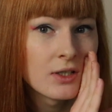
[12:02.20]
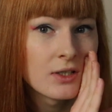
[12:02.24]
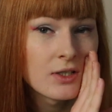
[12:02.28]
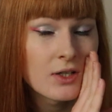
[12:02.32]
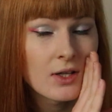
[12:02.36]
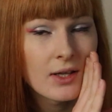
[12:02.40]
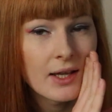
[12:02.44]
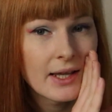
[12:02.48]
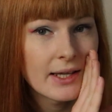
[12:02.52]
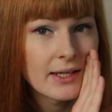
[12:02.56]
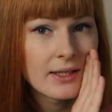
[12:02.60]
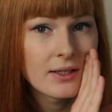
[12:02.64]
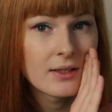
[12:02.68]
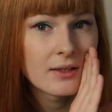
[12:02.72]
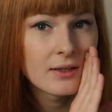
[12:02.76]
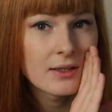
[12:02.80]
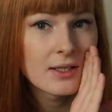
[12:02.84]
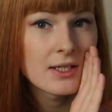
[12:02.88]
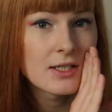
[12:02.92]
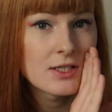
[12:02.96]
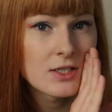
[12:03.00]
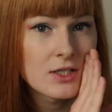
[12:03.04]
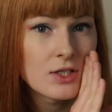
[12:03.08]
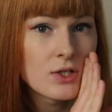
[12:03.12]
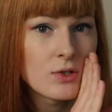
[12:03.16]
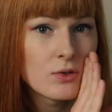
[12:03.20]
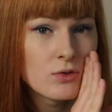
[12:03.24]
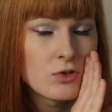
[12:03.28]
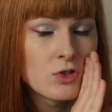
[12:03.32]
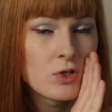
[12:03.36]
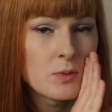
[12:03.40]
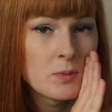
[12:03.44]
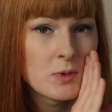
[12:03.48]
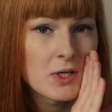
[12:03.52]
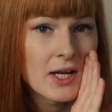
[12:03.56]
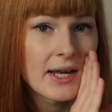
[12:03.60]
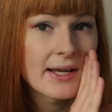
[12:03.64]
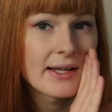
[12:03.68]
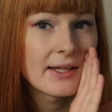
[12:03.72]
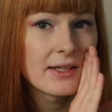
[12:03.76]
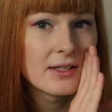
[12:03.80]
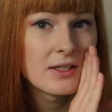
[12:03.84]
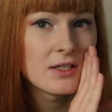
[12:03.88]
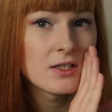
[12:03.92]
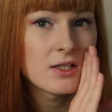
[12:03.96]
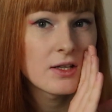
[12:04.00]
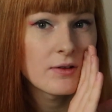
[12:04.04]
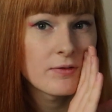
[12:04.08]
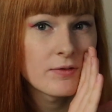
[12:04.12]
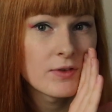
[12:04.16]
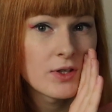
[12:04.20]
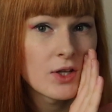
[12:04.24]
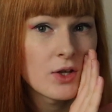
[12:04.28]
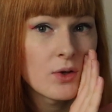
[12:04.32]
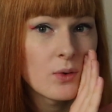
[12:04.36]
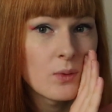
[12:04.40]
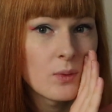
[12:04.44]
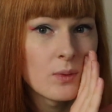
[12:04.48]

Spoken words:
So like this YouTube channel and stuff too.